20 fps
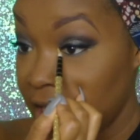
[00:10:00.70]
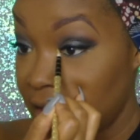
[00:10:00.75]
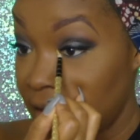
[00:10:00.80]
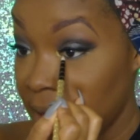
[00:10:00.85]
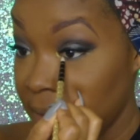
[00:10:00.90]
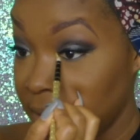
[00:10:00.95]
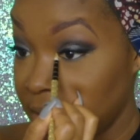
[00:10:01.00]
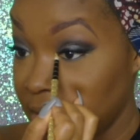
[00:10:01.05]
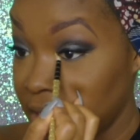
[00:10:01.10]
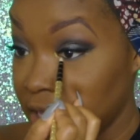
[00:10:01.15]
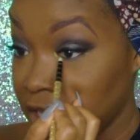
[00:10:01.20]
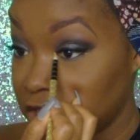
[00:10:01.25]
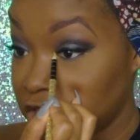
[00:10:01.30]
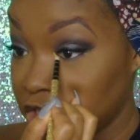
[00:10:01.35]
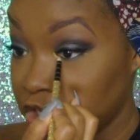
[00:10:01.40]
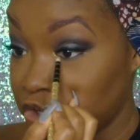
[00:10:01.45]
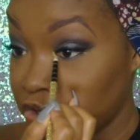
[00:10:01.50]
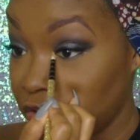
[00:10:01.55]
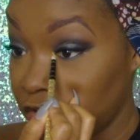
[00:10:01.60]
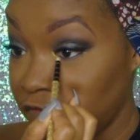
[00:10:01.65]
I mean, it's
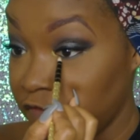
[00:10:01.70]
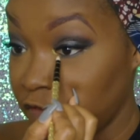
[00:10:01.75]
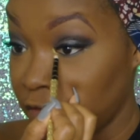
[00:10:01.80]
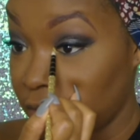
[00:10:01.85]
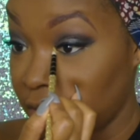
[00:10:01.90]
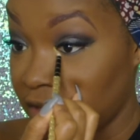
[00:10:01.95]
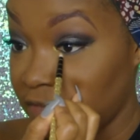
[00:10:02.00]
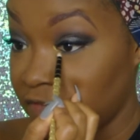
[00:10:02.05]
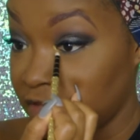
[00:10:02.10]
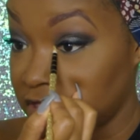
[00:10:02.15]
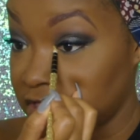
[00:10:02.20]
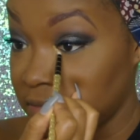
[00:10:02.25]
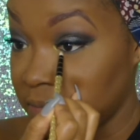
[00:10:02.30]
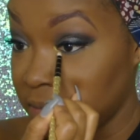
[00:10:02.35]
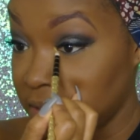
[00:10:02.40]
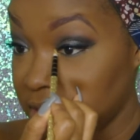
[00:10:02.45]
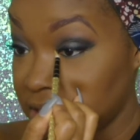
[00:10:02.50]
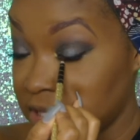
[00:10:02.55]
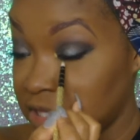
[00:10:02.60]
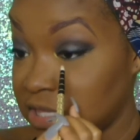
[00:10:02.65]
a trophy wife. It's
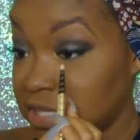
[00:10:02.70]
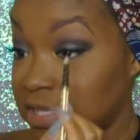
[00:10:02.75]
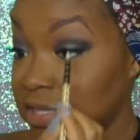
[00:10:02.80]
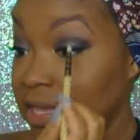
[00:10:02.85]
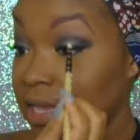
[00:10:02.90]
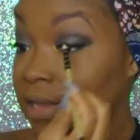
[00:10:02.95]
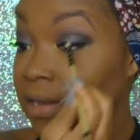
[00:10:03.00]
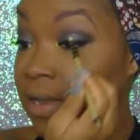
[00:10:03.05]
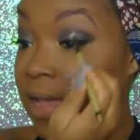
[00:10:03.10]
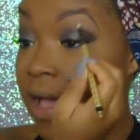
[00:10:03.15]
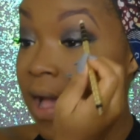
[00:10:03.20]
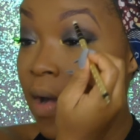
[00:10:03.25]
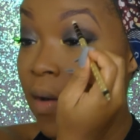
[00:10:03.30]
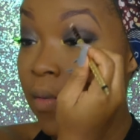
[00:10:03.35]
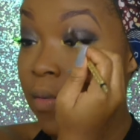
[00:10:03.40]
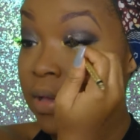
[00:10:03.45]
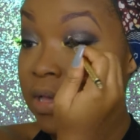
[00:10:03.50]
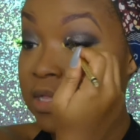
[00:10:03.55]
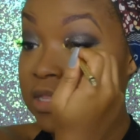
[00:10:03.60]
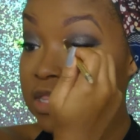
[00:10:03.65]
meant to stand
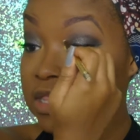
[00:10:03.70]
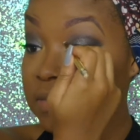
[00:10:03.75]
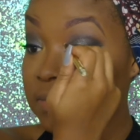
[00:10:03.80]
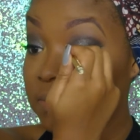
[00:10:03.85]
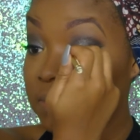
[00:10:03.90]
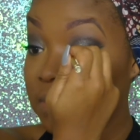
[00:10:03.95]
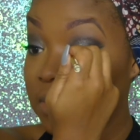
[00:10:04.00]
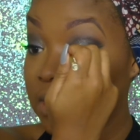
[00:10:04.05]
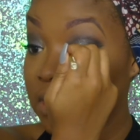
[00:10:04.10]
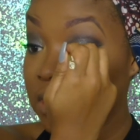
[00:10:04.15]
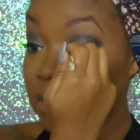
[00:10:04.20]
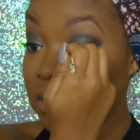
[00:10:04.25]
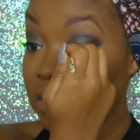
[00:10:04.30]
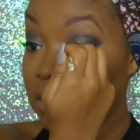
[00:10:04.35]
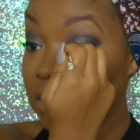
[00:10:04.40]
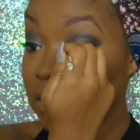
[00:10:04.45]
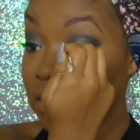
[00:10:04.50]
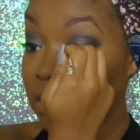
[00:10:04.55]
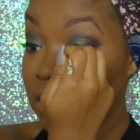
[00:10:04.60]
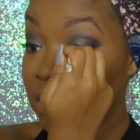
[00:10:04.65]
out. It's meant
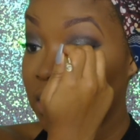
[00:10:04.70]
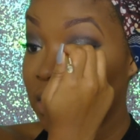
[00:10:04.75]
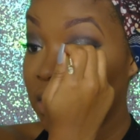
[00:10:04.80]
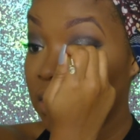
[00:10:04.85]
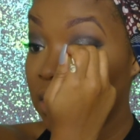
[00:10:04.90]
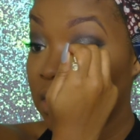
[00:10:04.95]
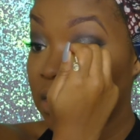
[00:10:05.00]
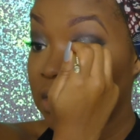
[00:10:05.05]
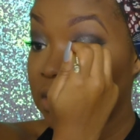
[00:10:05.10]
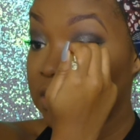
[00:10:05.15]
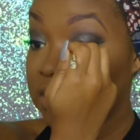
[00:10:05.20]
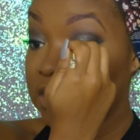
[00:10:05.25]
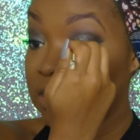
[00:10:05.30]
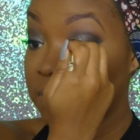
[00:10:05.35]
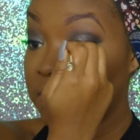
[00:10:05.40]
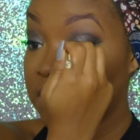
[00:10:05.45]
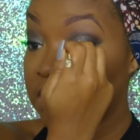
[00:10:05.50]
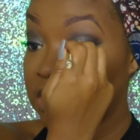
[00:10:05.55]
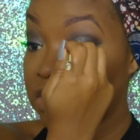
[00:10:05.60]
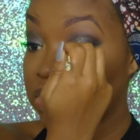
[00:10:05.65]
to
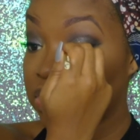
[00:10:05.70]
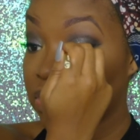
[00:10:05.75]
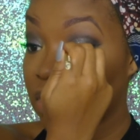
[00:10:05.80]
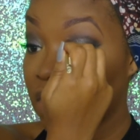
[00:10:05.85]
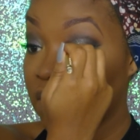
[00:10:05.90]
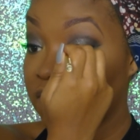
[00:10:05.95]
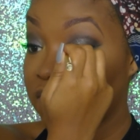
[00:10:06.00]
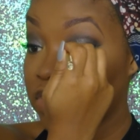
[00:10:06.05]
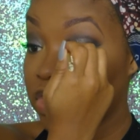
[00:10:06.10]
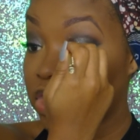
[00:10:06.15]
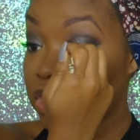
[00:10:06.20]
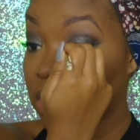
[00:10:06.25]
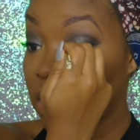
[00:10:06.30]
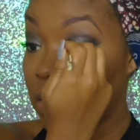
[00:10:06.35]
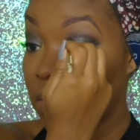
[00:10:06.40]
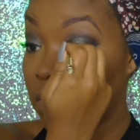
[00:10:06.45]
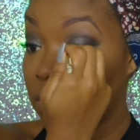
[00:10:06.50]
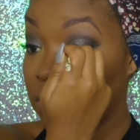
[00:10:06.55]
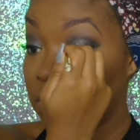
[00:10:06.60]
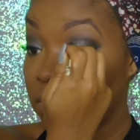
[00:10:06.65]
be the star of a
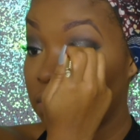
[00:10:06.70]
show.